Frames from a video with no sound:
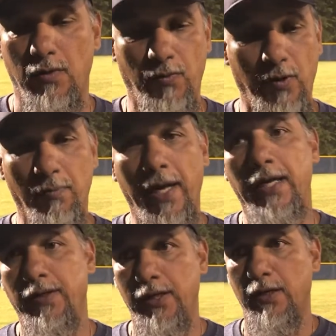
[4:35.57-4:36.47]
will
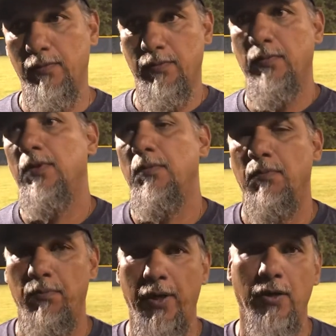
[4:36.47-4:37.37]
make them
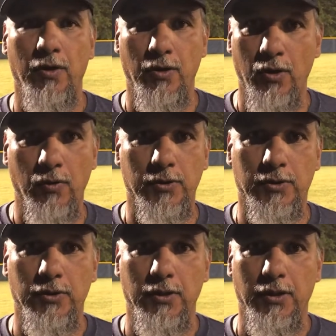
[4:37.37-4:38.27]
better
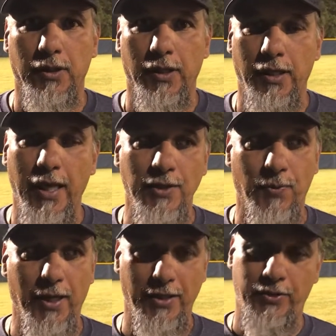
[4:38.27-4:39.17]
adults. And that's
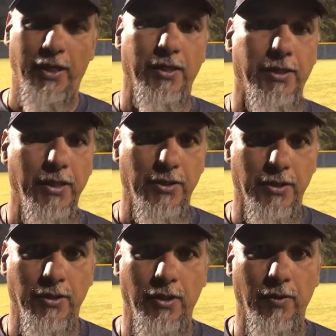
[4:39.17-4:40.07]
what I try to teach,
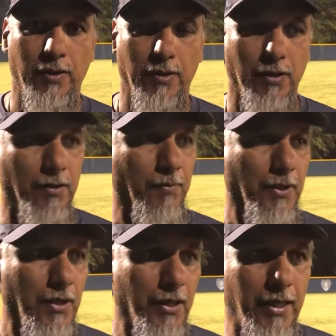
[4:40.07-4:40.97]
you know, uh,
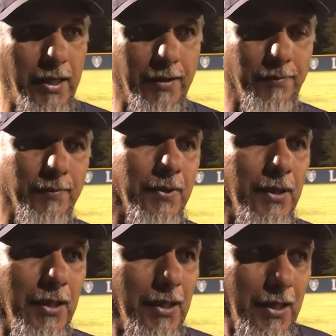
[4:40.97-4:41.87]
and
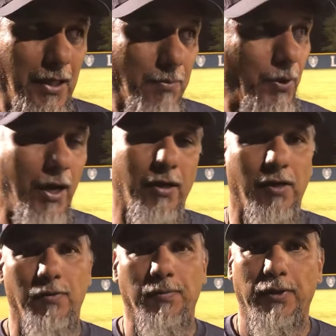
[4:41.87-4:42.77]
proud
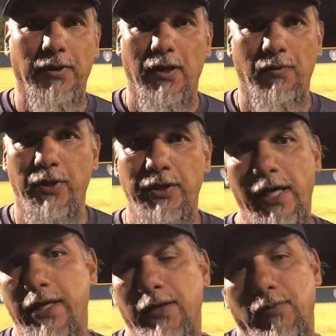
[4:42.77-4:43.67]
of them. We'll
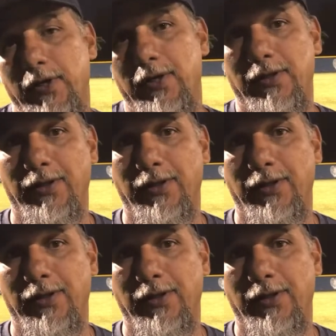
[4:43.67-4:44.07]
take it and we'll,